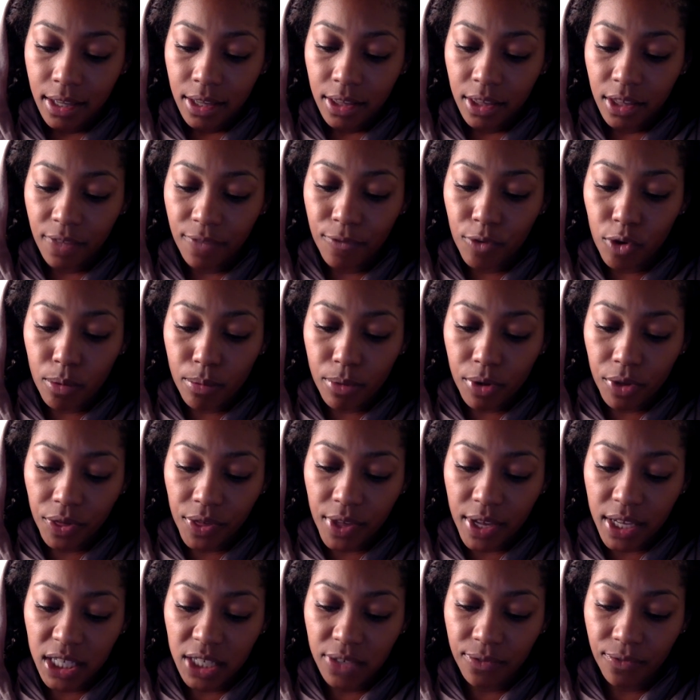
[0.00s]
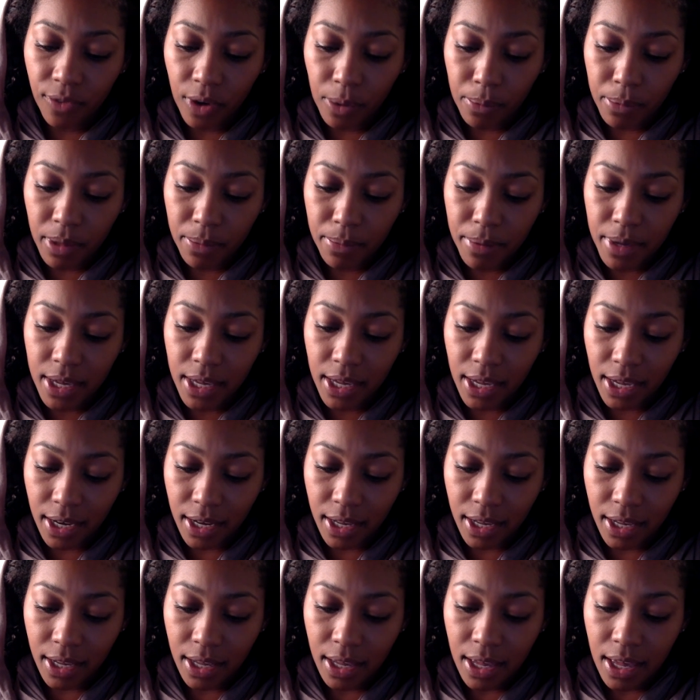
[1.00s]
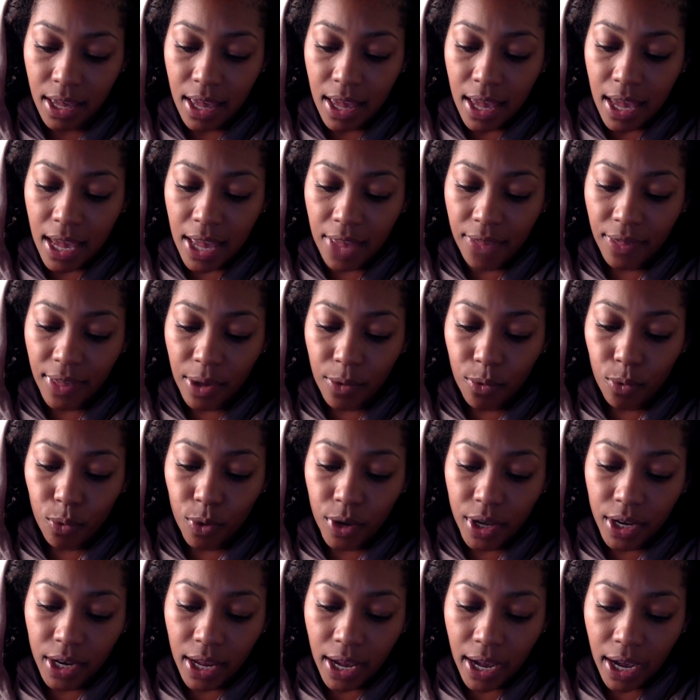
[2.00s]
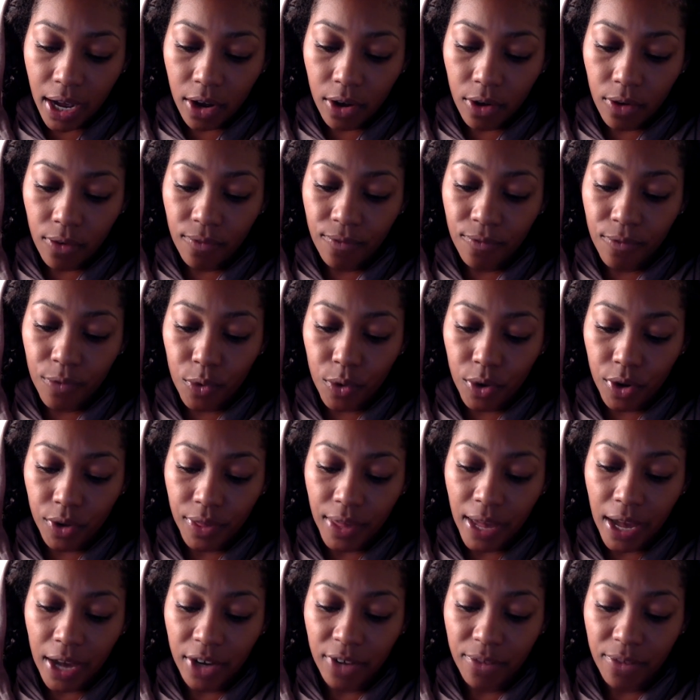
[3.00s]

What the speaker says: The former things from the beginning, and they went forth out